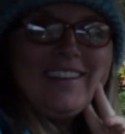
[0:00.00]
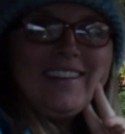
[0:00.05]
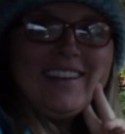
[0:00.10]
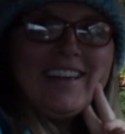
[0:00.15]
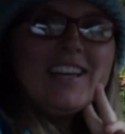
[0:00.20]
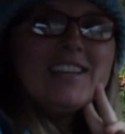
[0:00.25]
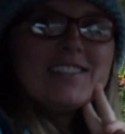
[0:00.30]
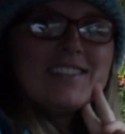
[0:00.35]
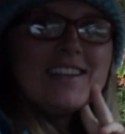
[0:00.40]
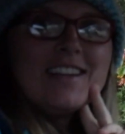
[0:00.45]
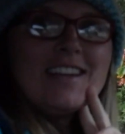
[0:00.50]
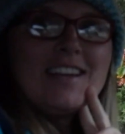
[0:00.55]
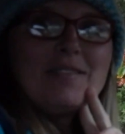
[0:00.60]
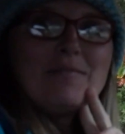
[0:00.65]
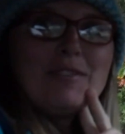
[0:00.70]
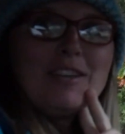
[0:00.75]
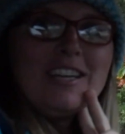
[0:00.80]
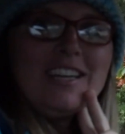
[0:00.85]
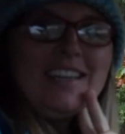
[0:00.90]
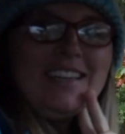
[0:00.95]
Isn't it,
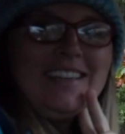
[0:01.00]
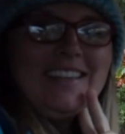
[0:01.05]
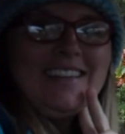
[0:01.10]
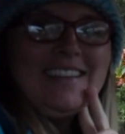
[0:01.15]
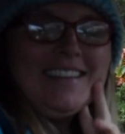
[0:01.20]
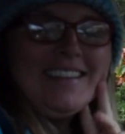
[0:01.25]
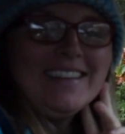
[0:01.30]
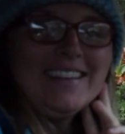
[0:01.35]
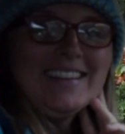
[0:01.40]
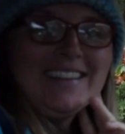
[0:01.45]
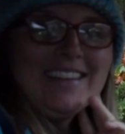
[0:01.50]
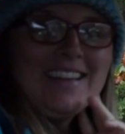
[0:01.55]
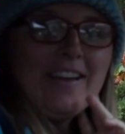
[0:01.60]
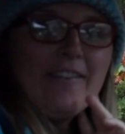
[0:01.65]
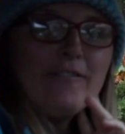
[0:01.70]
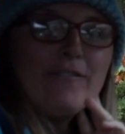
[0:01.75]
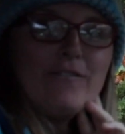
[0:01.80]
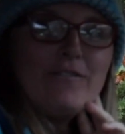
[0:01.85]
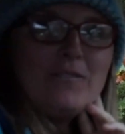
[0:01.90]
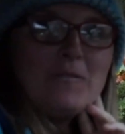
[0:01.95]
Emily? Yes. I
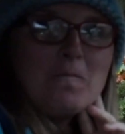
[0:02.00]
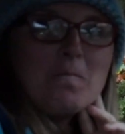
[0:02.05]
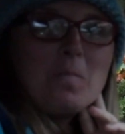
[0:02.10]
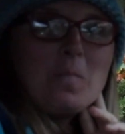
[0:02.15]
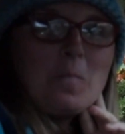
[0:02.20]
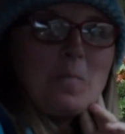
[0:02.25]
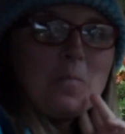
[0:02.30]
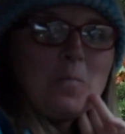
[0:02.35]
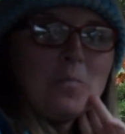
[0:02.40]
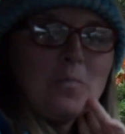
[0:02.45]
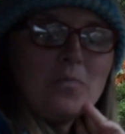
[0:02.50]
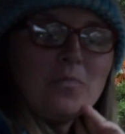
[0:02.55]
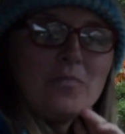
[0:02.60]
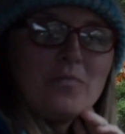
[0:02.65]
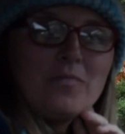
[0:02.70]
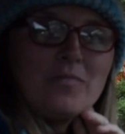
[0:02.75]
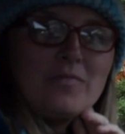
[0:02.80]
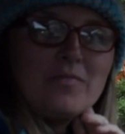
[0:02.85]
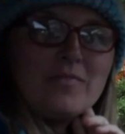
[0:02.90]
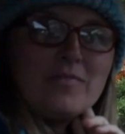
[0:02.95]
just got in
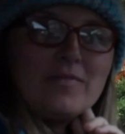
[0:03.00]
from